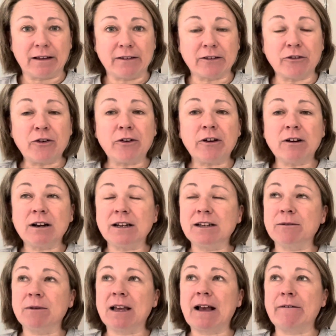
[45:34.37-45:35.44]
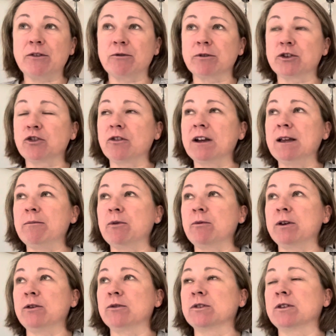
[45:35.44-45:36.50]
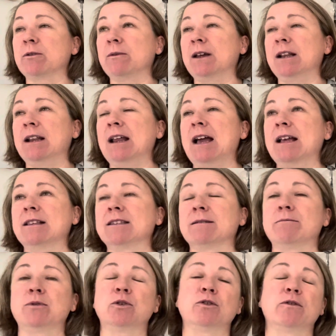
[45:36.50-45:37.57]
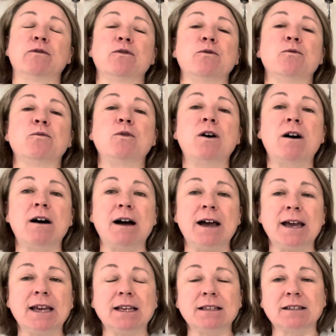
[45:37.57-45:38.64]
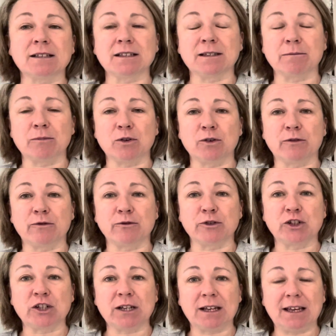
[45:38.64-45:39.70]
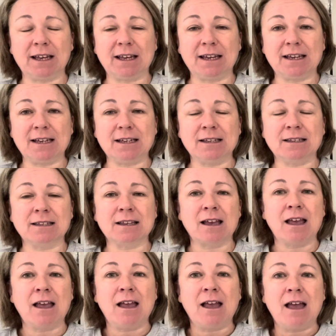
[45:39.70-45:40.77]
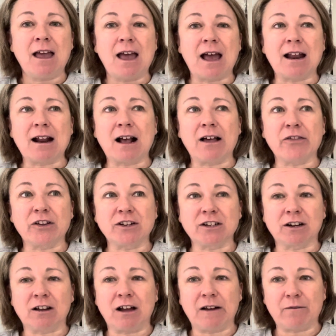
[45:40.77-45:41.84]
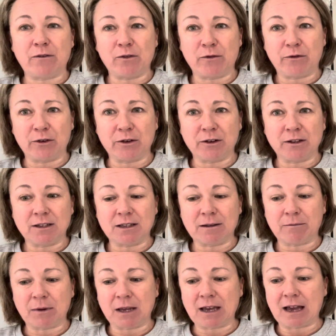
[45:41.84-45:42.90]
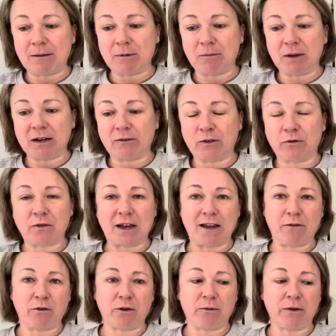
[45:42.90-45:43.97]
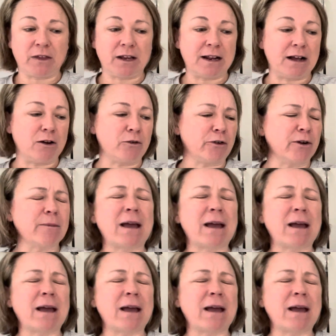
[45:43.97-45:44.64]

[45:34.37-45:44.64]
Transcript: So not only did we have the retreat, but we also went and had some beautiful wines and some beautiful cheese and other delightful foods that became a bit of a favourite within our group.